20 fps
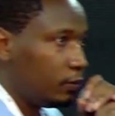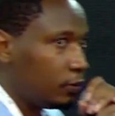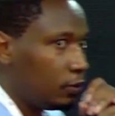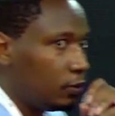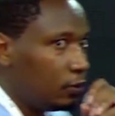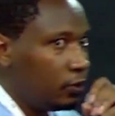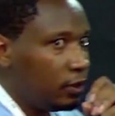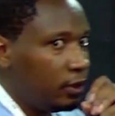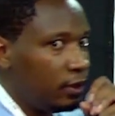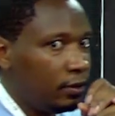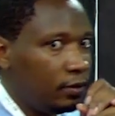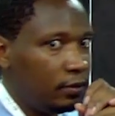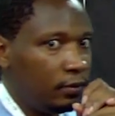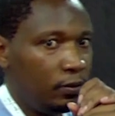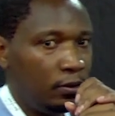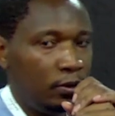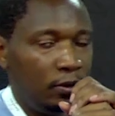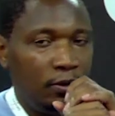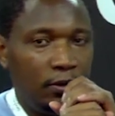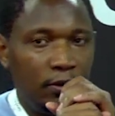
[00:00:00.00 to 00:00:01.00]
together
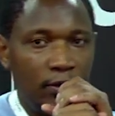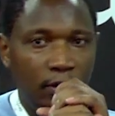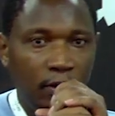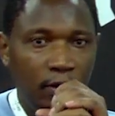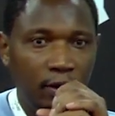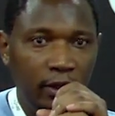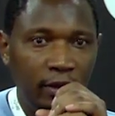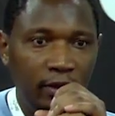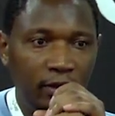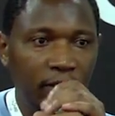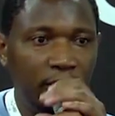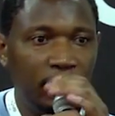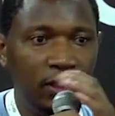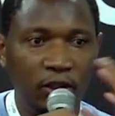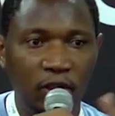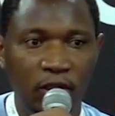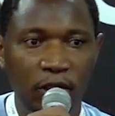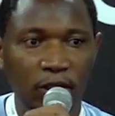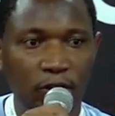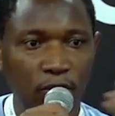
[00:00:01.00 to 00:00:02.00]
with, I think,
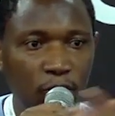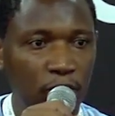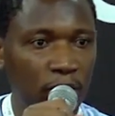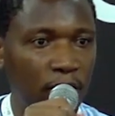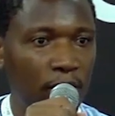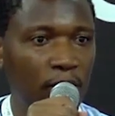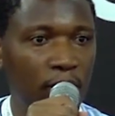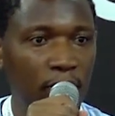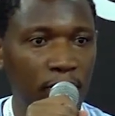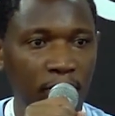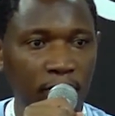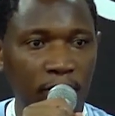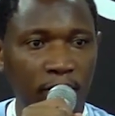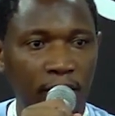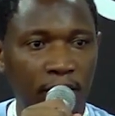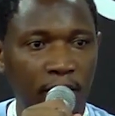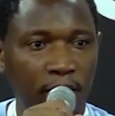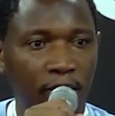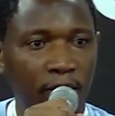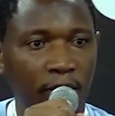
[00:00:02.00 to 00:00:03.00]
Geonicon.
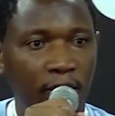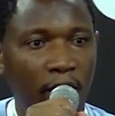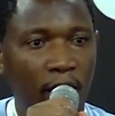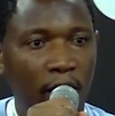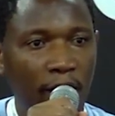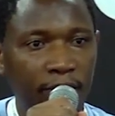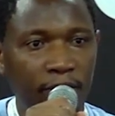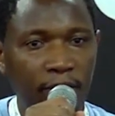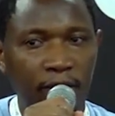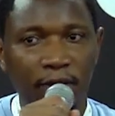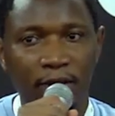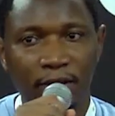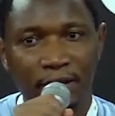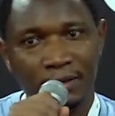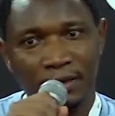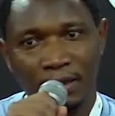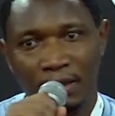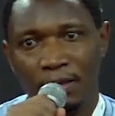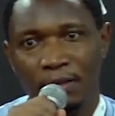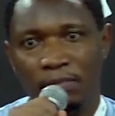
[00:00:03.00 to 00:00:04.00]
I think
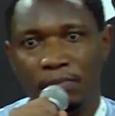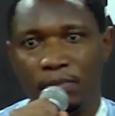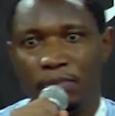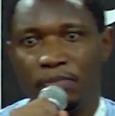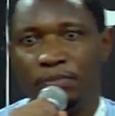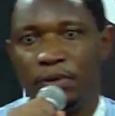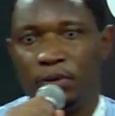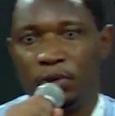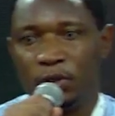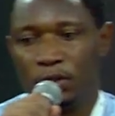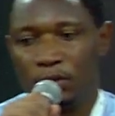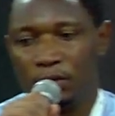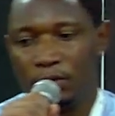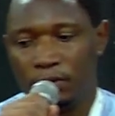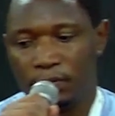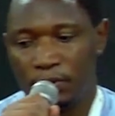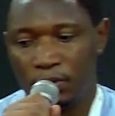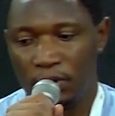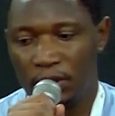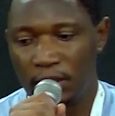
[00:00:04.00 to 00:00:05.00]
the beauty
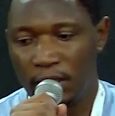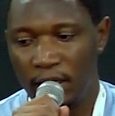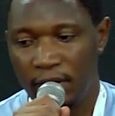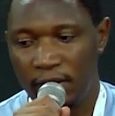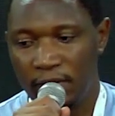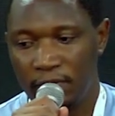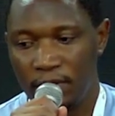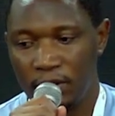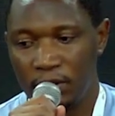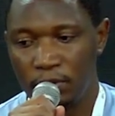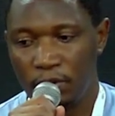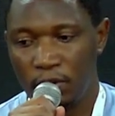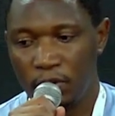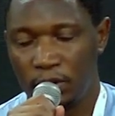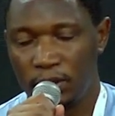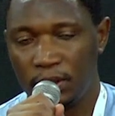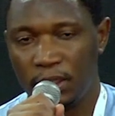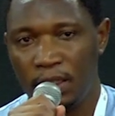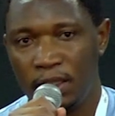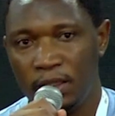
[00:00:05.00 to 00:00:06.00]
of using a reverse
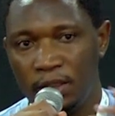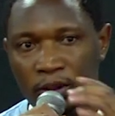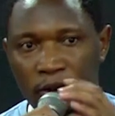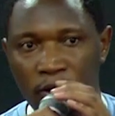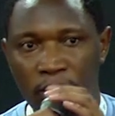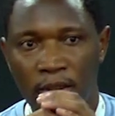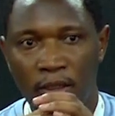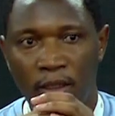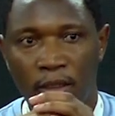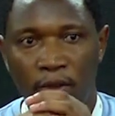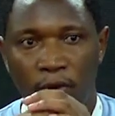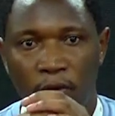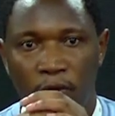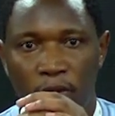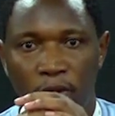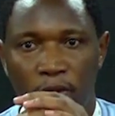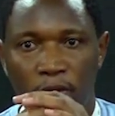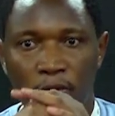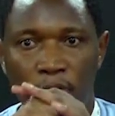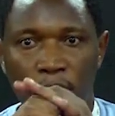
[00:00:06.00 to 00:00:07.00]
proxy is
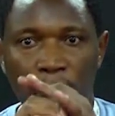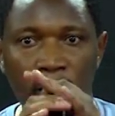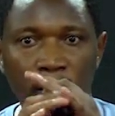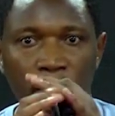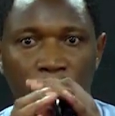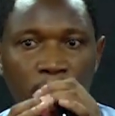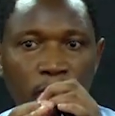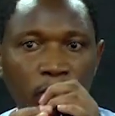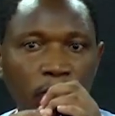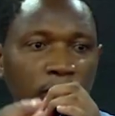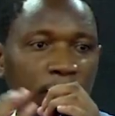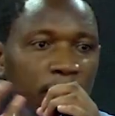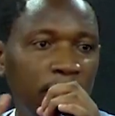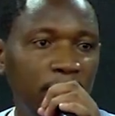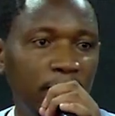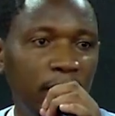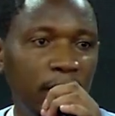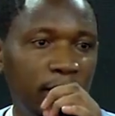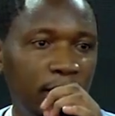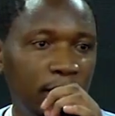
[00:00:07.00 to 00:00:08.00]
you can do
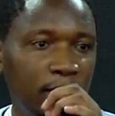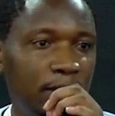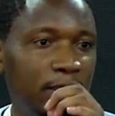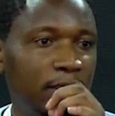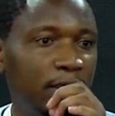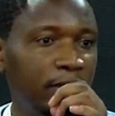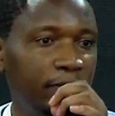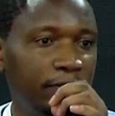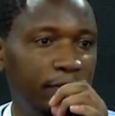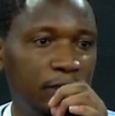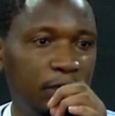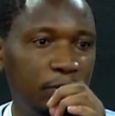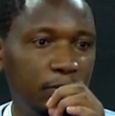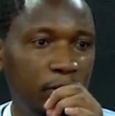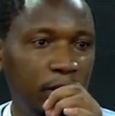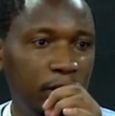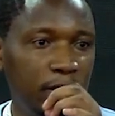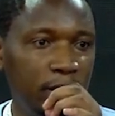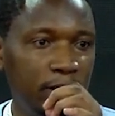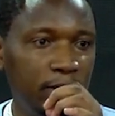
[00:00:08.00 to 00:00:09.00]
things like traffic
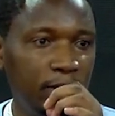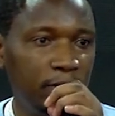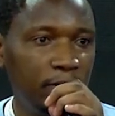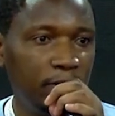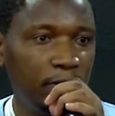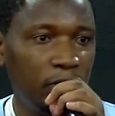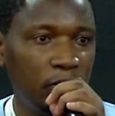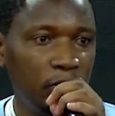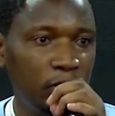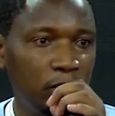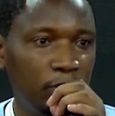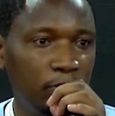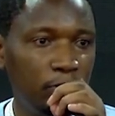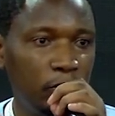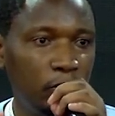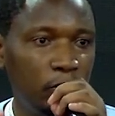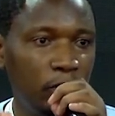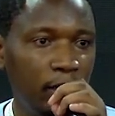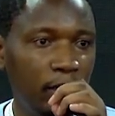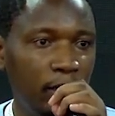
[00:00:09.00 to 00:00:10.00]
splitting. For example,
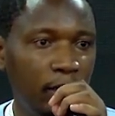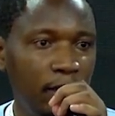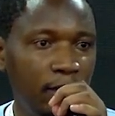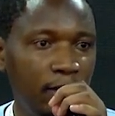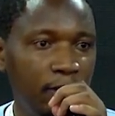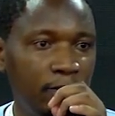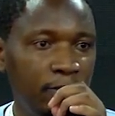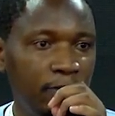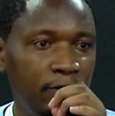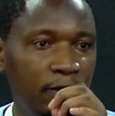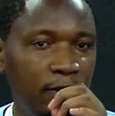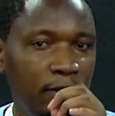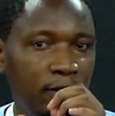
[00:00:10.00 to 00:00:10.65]
you can have